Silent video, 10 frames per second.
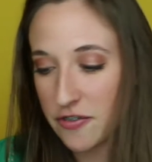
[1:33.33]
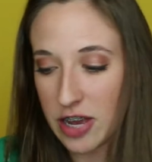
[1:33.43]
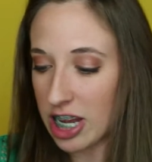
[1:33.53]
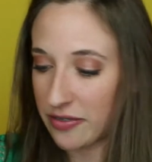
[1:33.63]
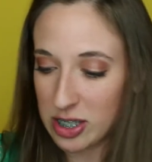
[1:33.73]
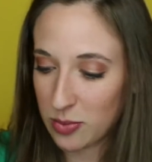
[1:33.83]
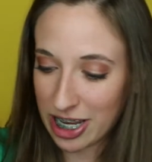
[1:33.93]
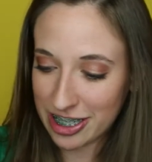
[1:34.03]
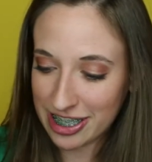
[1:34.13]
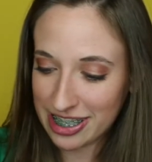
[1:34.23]
5
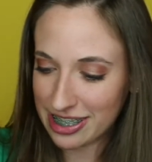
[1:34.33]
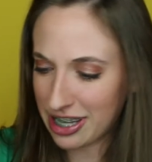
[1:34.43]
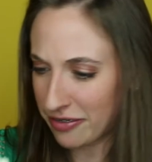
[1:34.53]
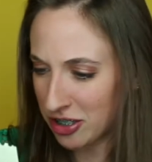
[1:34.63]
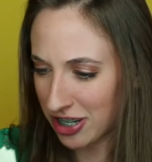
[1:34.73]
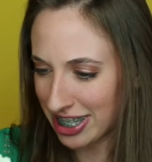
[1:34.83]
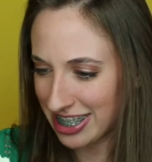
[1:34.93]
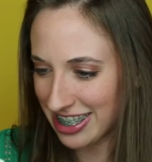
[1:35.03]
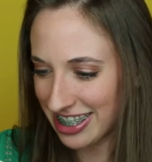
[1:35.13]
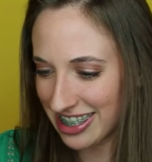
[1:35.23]
sweaters, 7
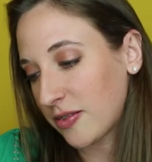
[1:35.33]
dresses,